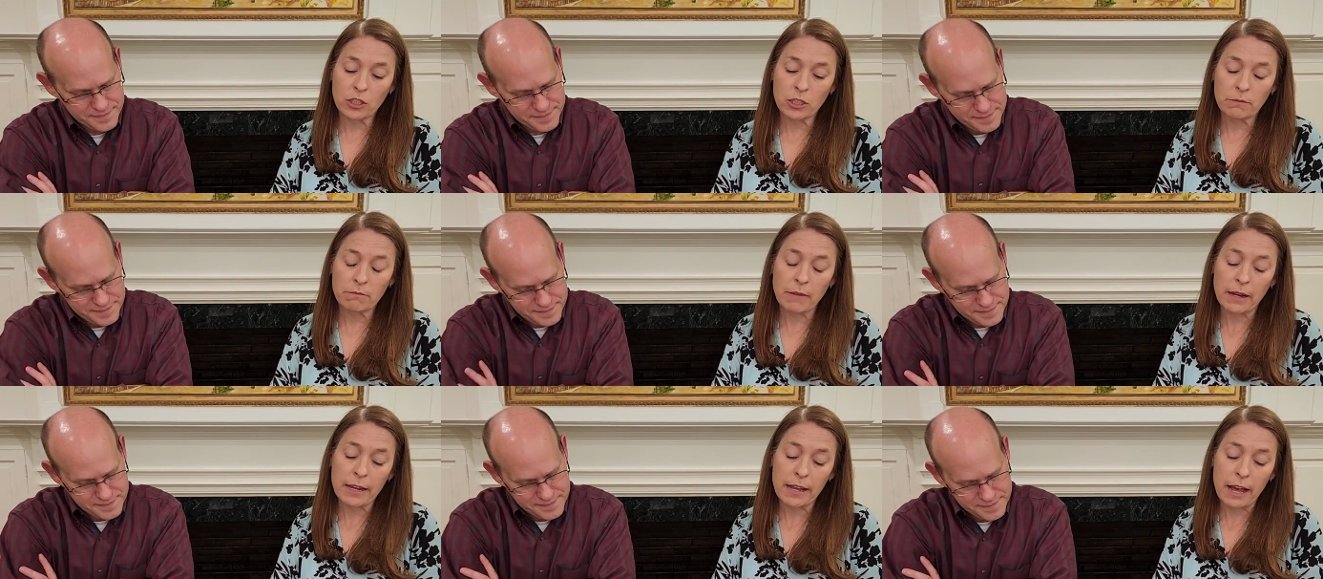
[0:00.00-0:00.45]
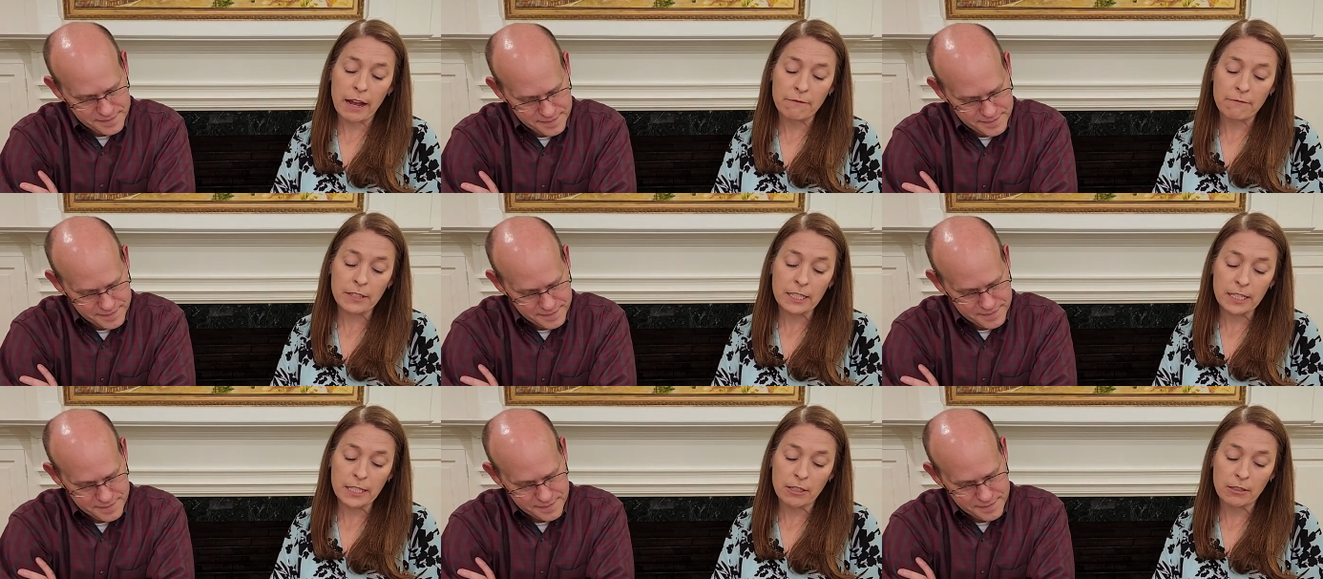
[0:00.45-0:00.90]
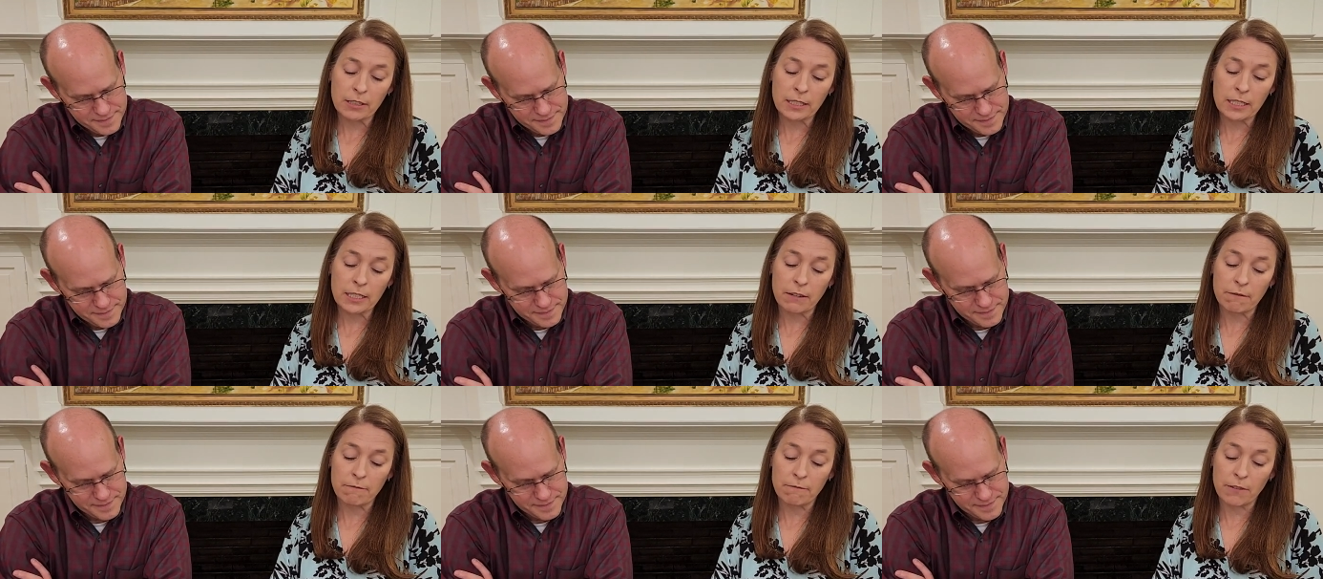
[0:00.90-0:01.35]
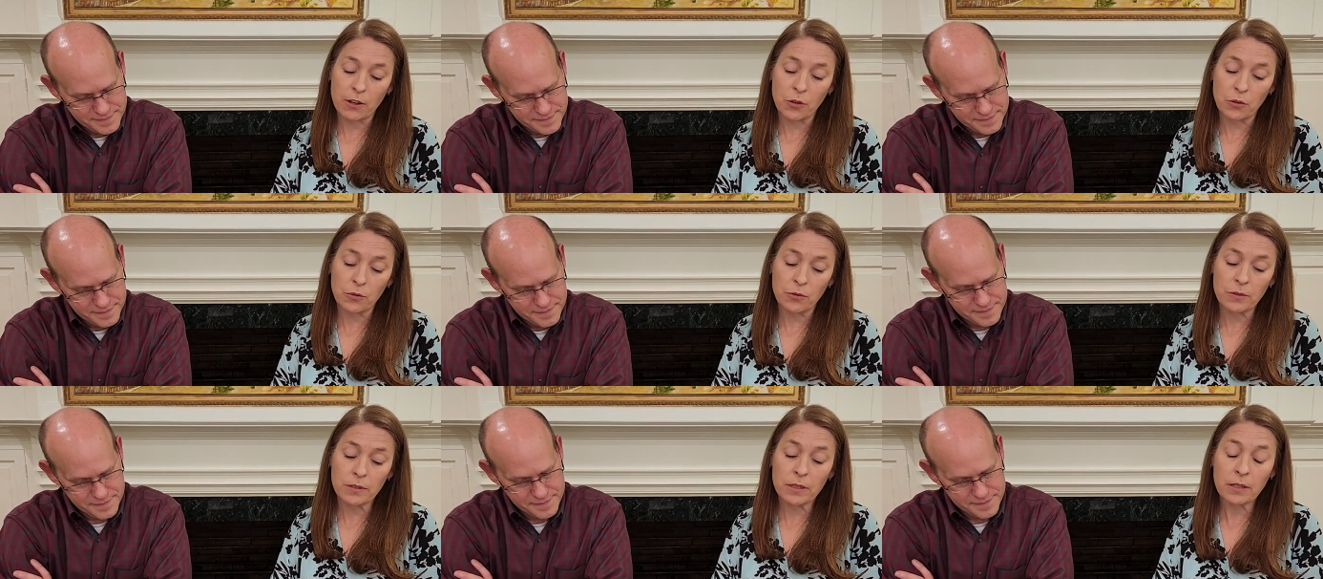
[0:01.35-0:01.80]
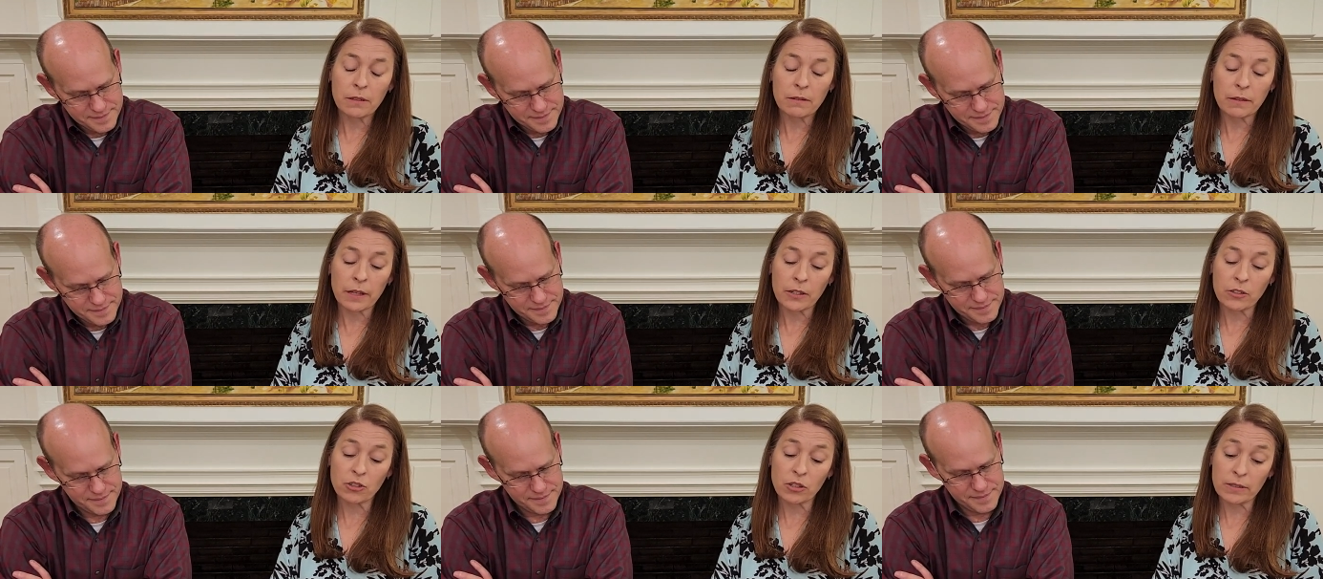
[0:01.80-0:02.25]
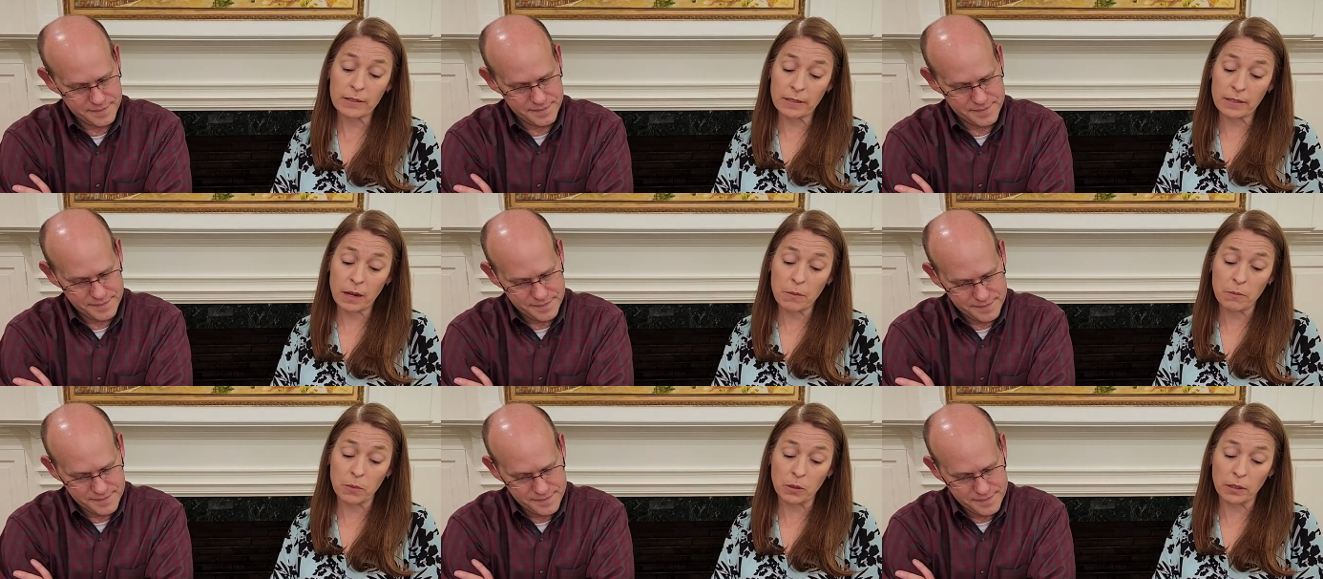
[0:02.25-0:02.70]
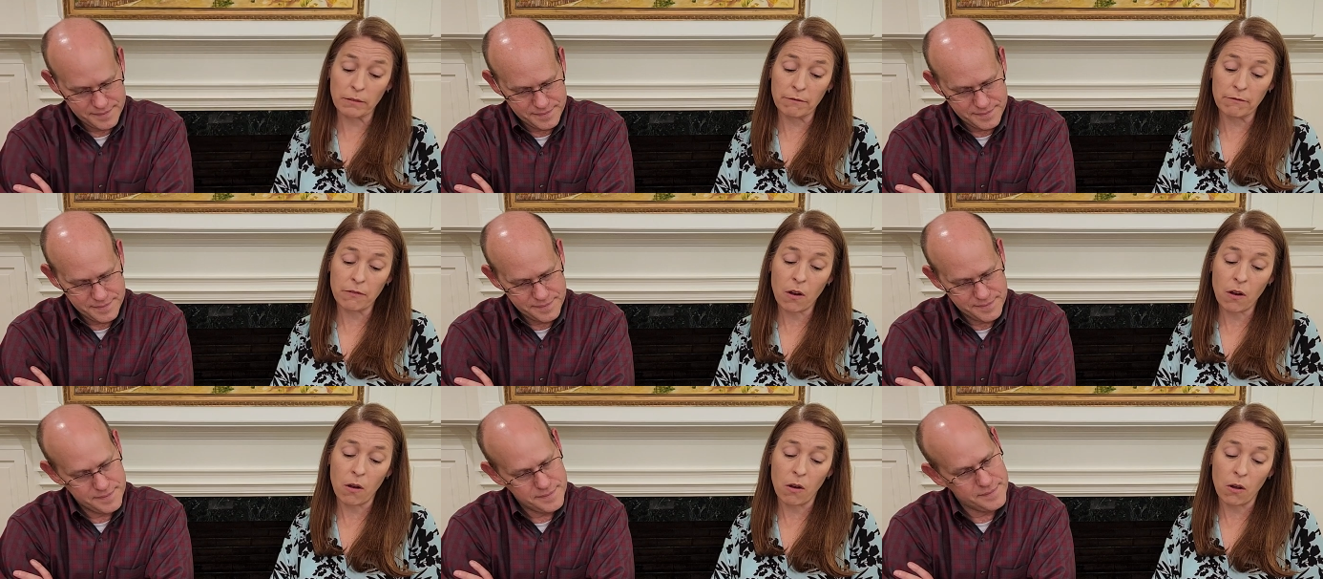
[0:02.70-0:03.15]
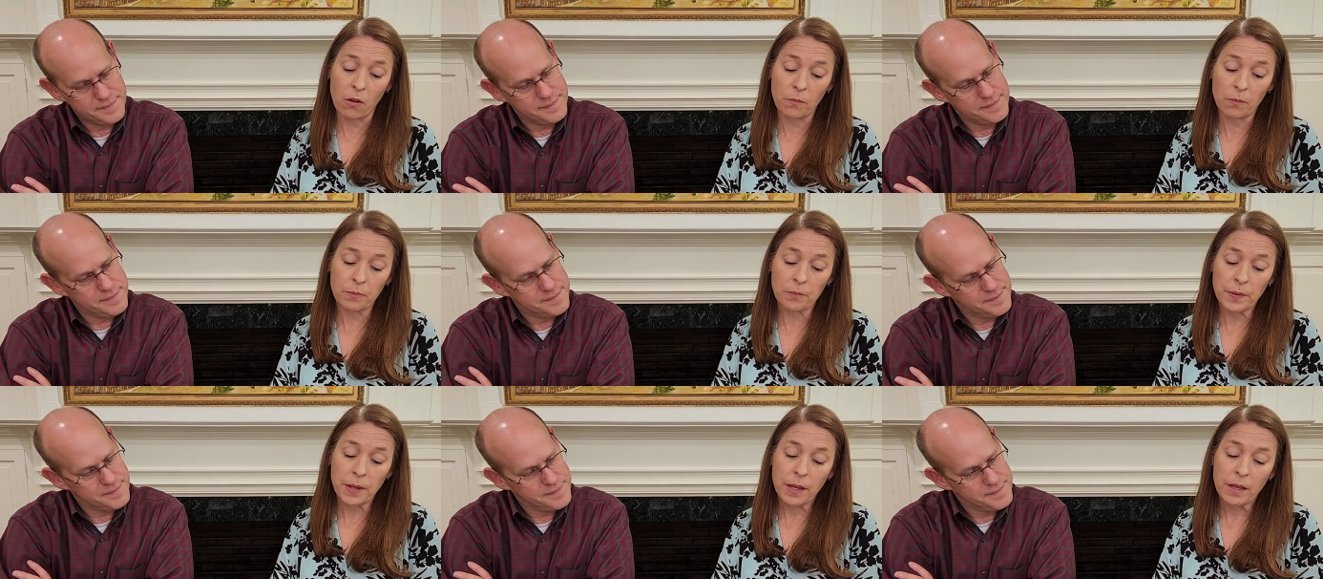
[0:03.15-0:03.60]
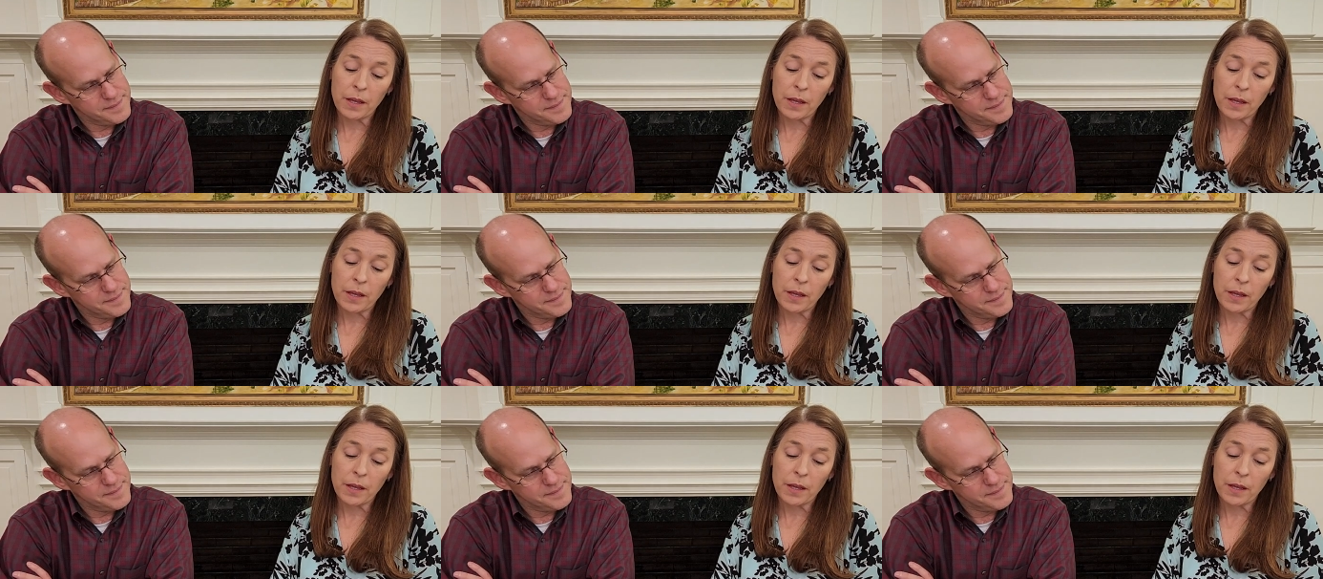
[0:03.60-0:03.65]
Speaker 1: my adversaries and foes, they shall stumble and fall.